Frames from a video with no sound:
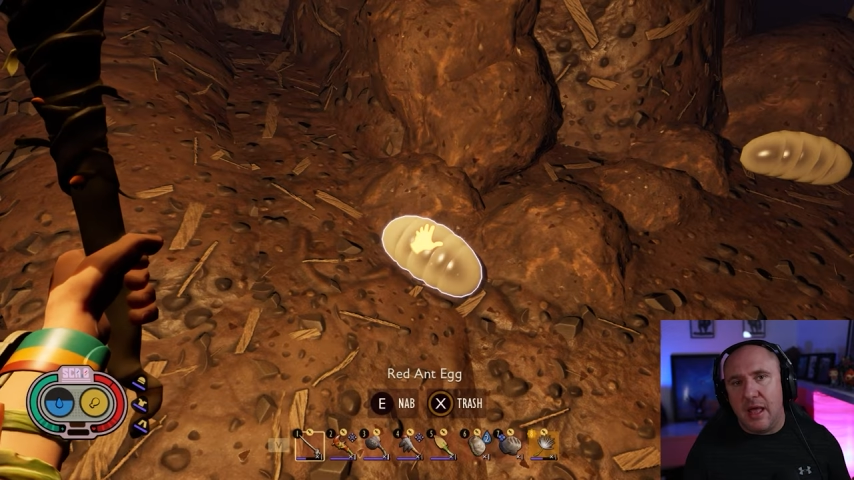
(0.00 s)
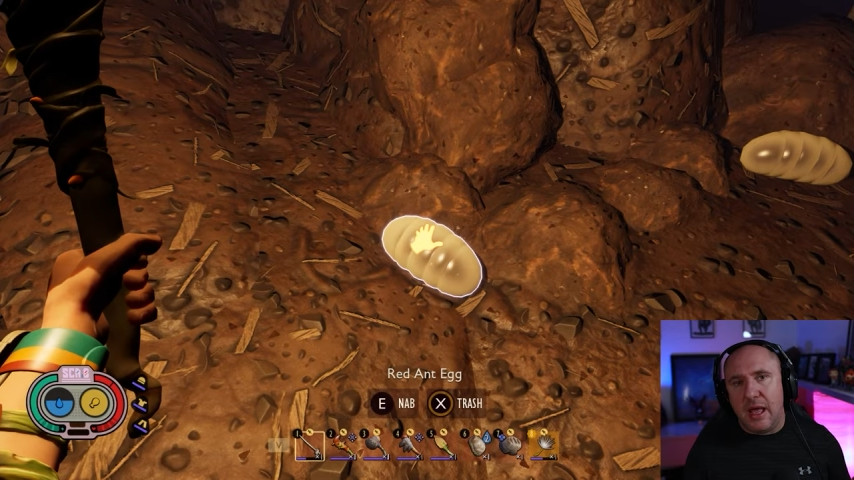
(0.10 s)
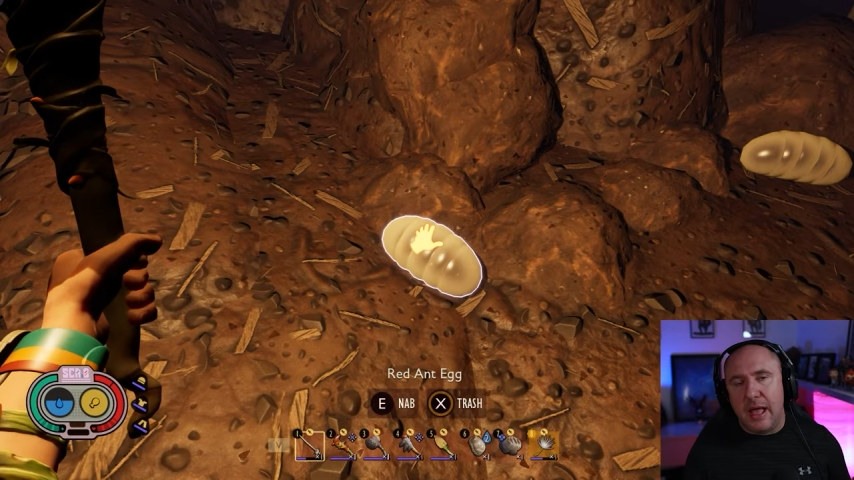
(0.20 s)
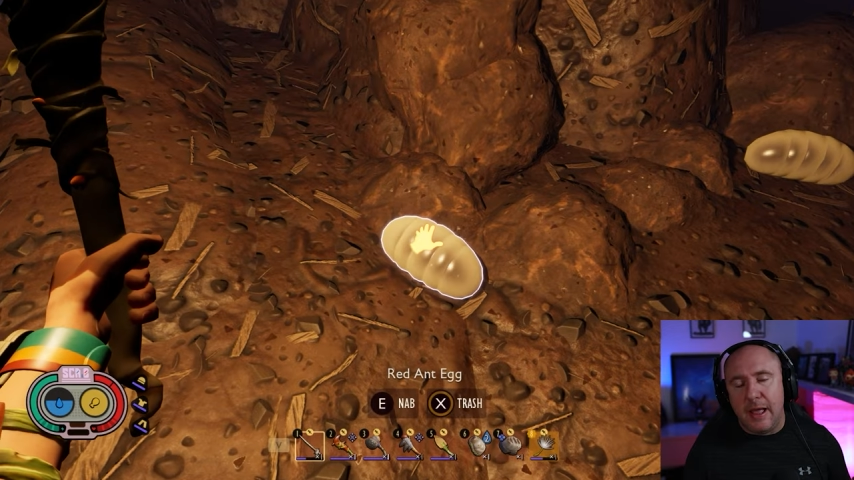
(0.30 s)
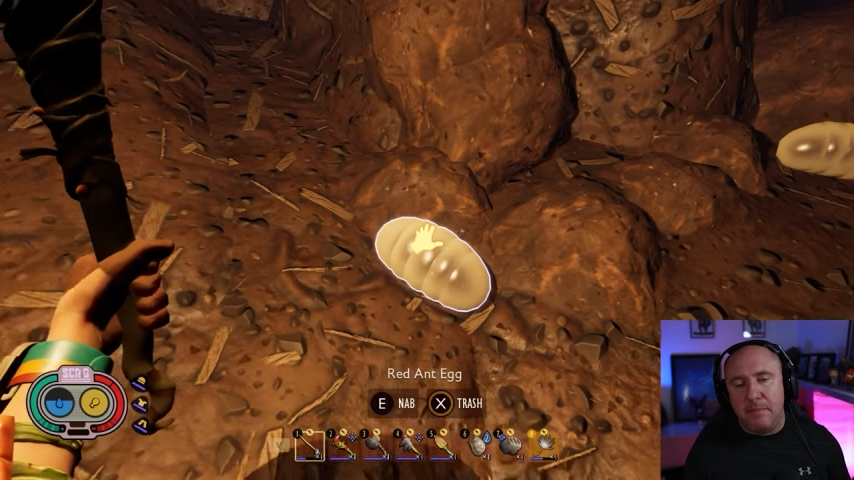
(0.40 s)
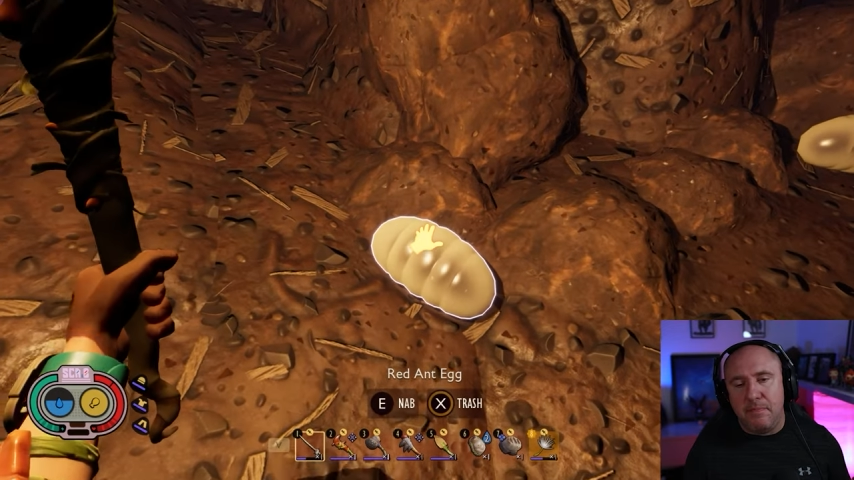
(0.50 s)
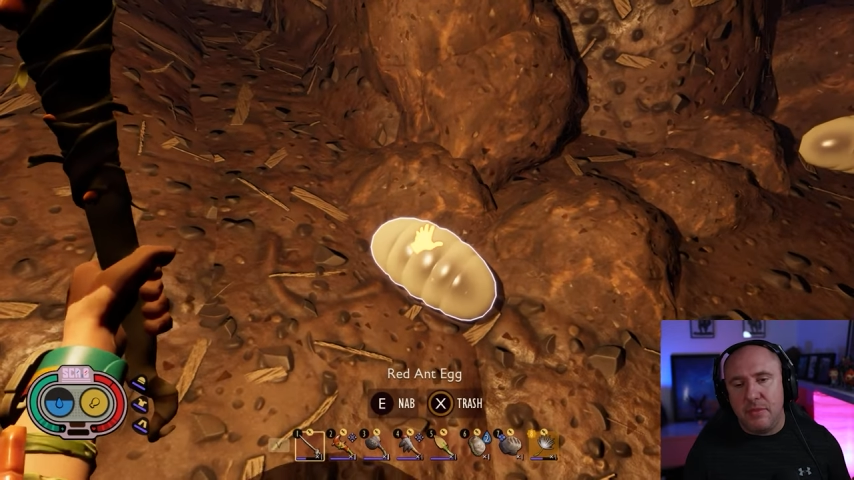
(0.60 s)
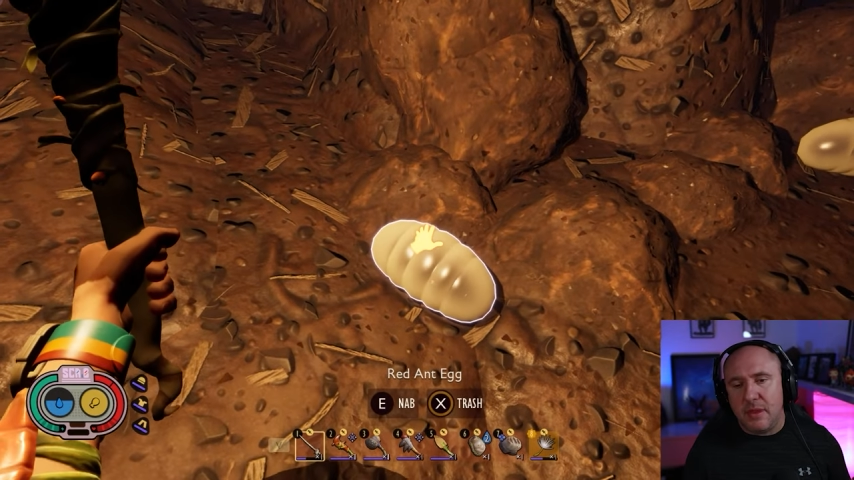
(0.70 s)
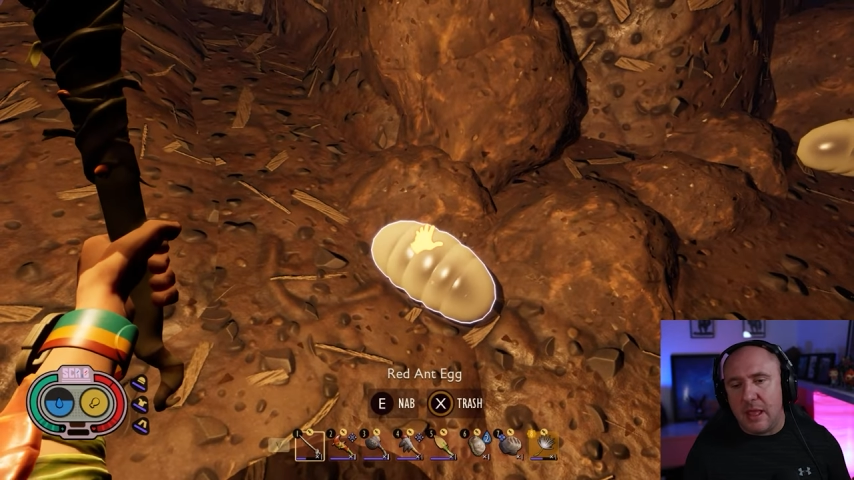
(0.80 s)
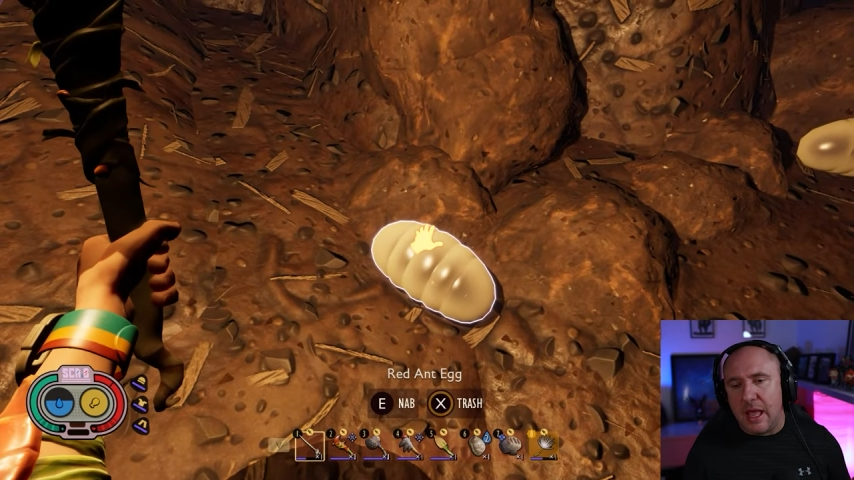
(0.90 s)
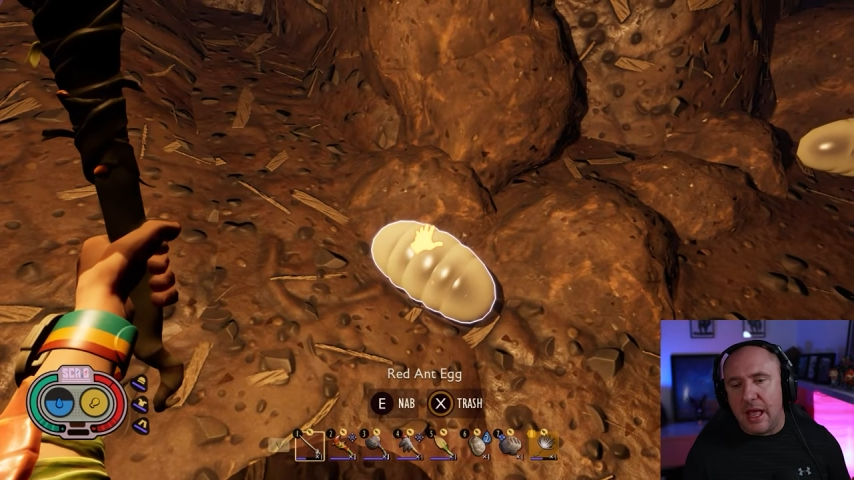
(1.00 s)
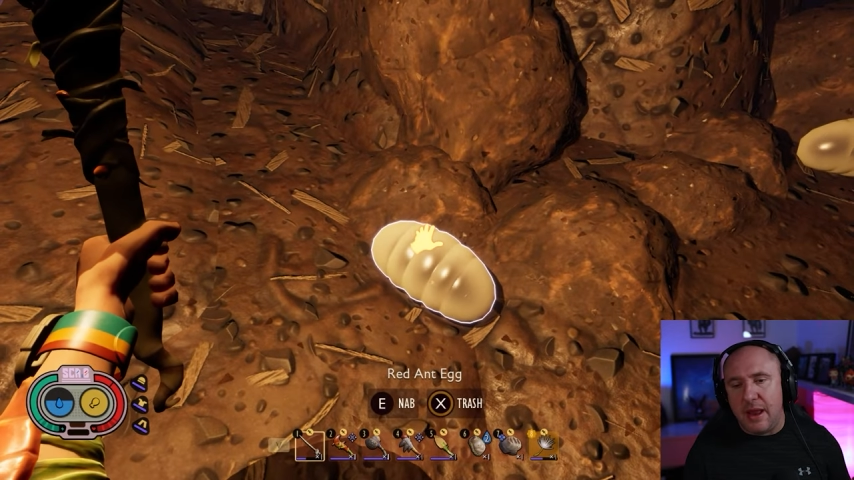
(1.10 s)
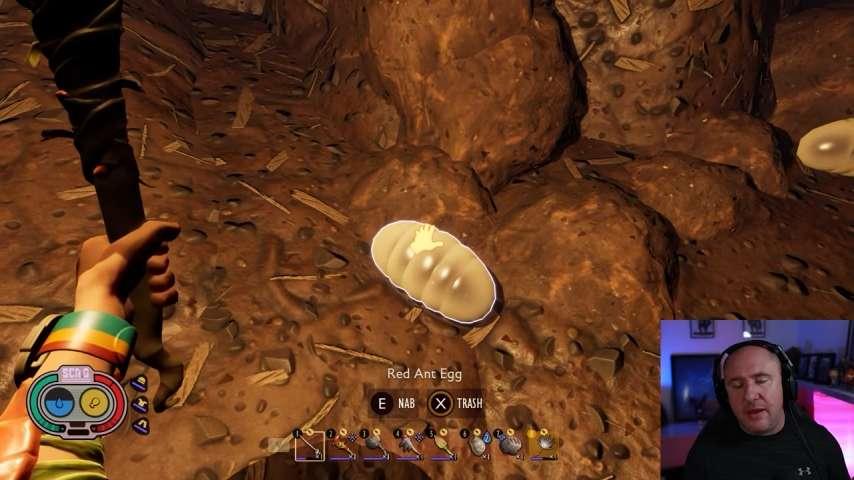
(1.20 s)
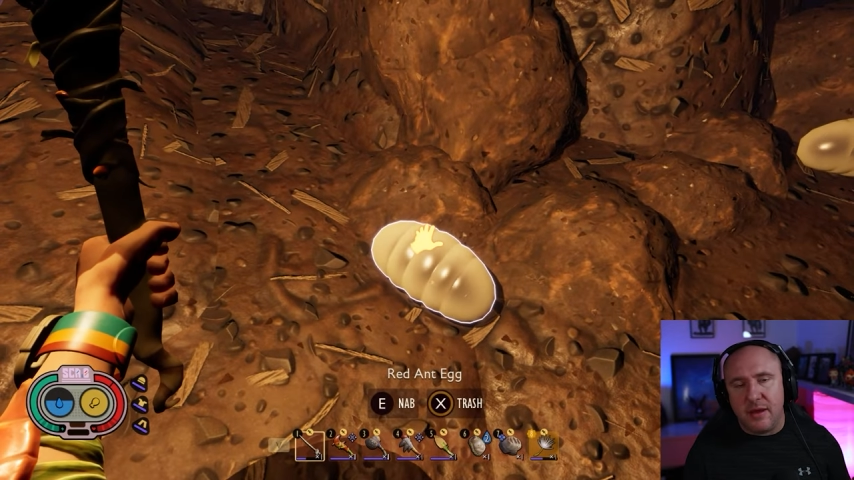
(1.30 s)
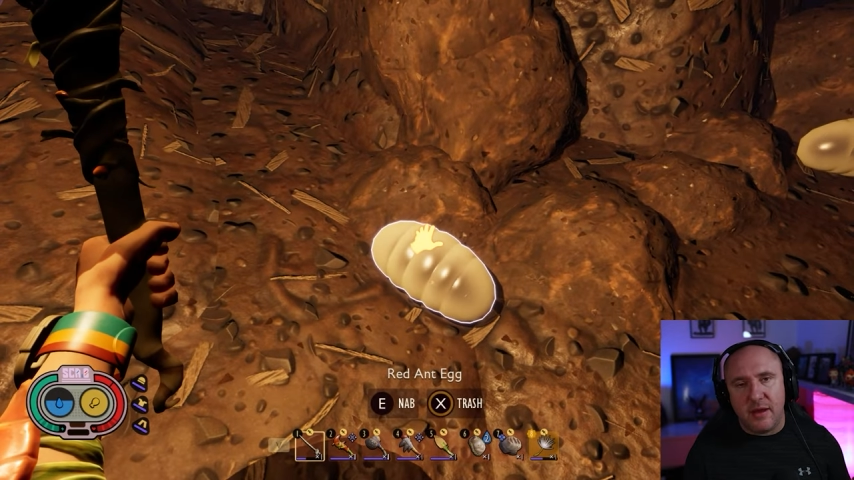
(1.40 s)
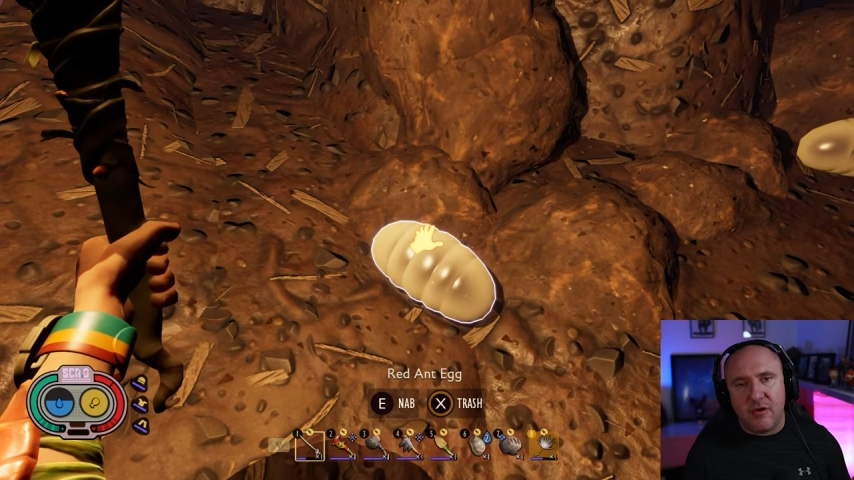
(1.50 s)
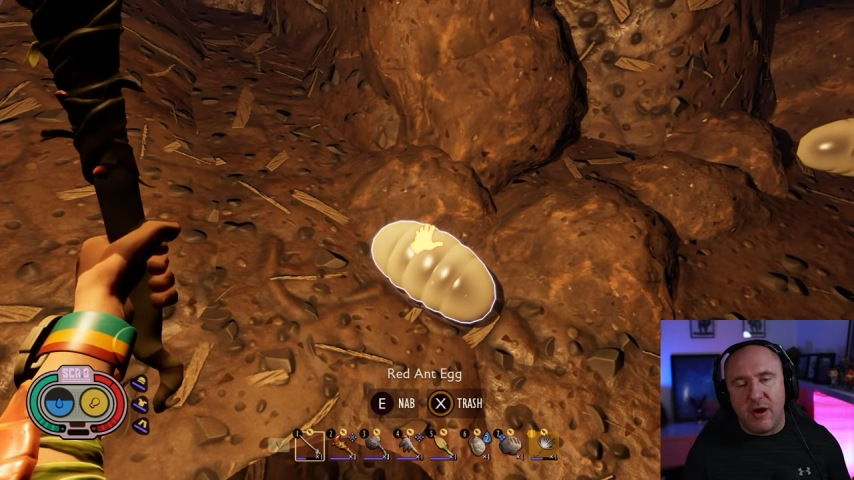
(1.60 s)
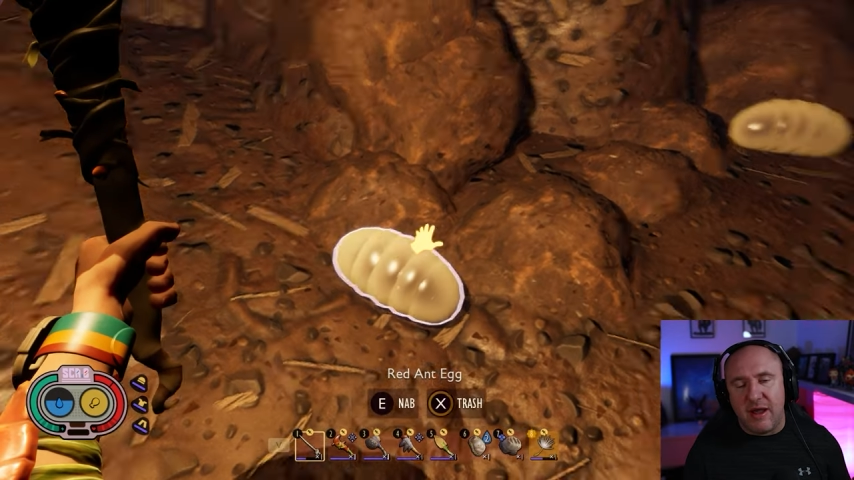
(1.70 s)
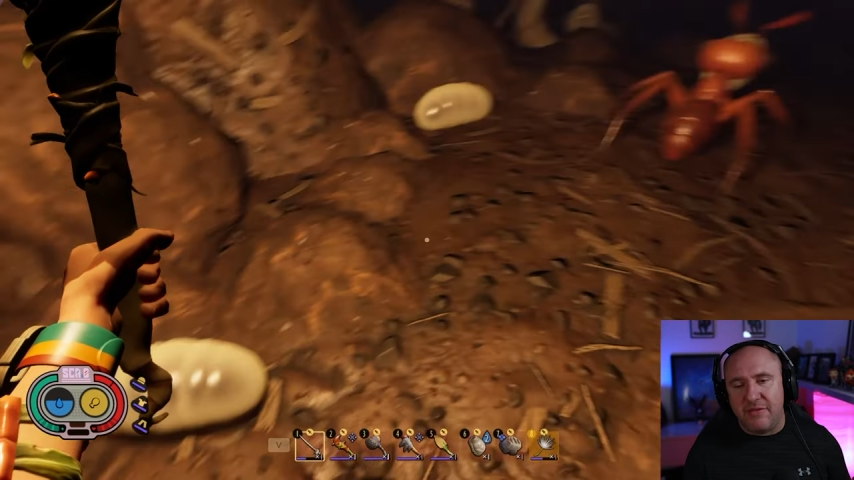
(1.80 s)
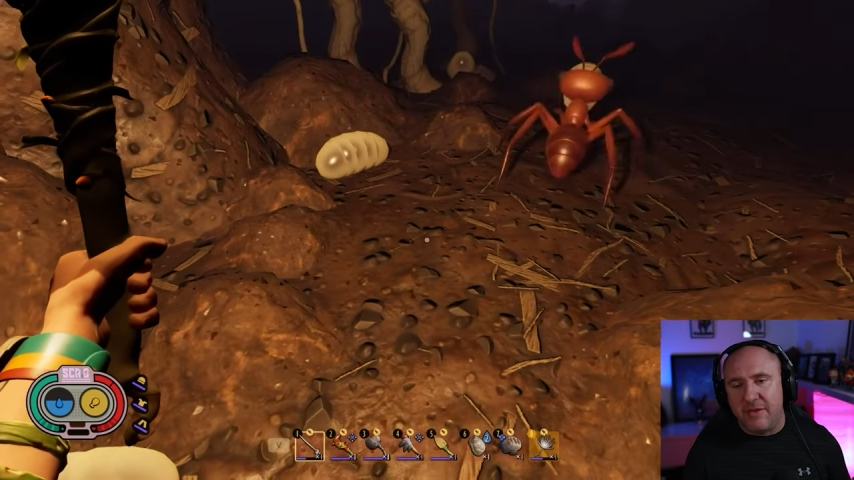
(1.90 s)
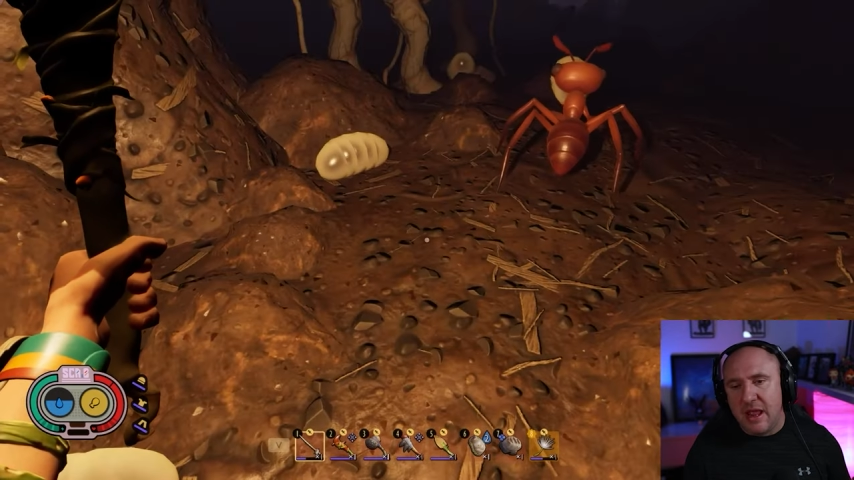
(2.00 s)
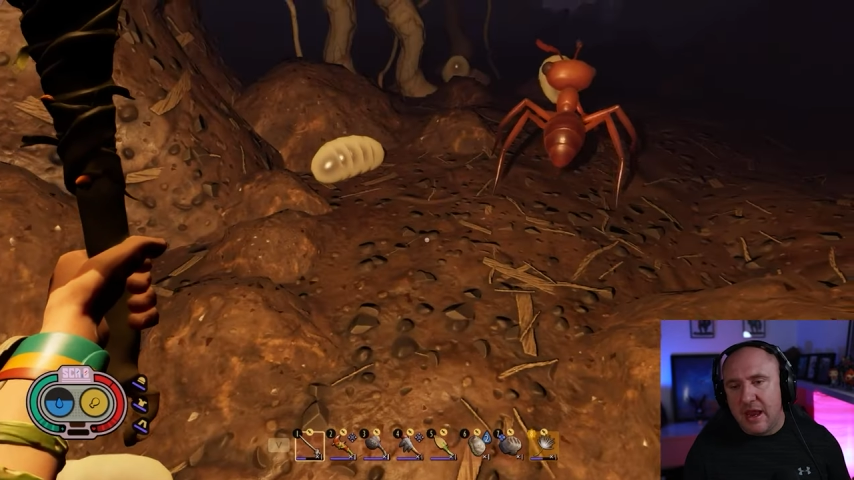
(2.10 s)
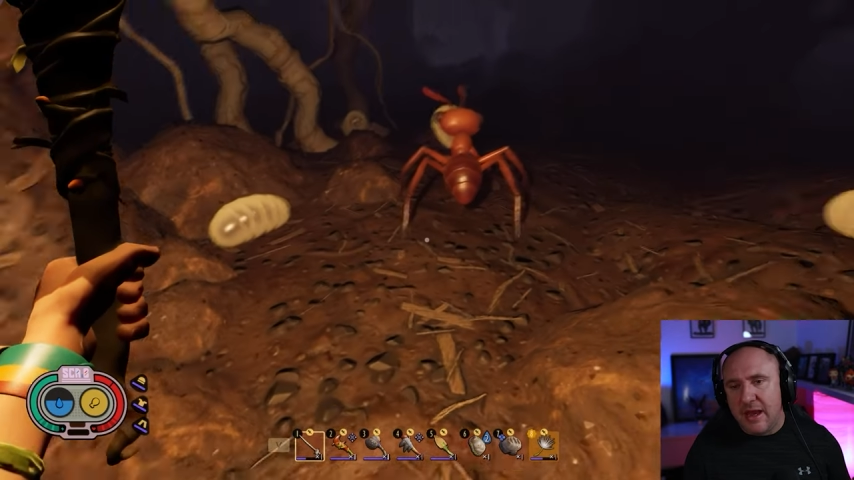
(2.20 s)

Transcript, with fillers: um, and craft.